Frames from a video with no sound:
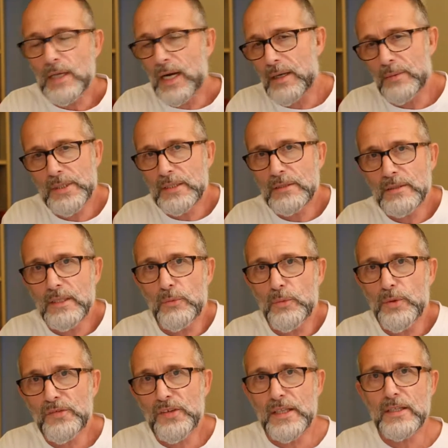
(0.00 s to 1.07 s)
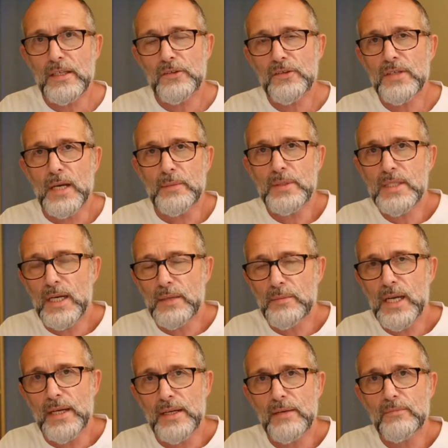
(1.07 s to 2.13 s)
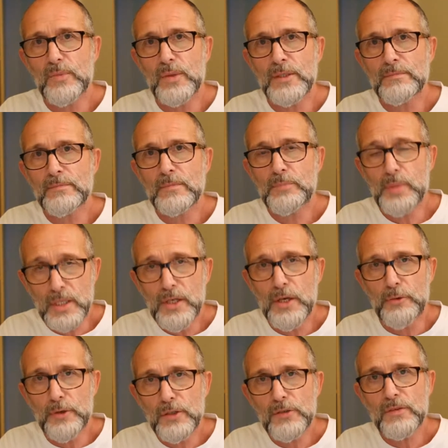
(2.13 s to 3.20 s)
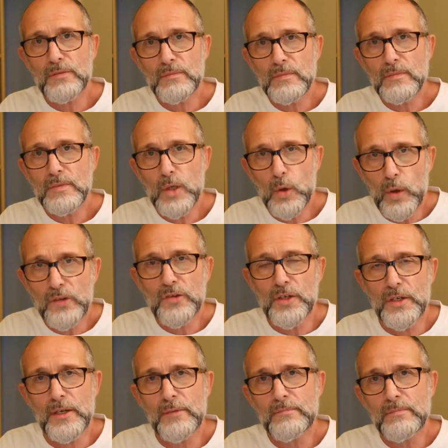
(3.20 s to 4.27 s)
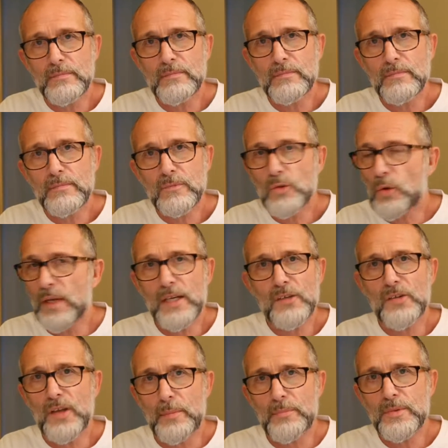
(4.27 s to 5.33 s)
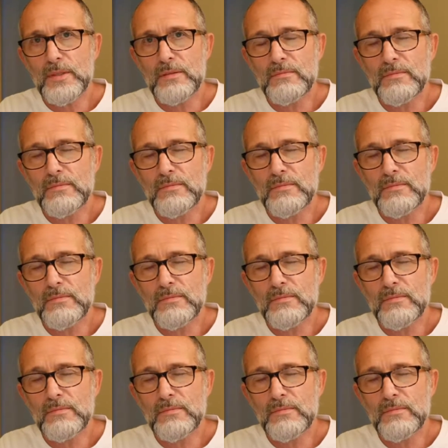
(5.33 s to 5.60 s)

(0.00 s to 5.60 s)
I mean, we've said this time and time again, haven't we? Be curious. Question it. Don't accept.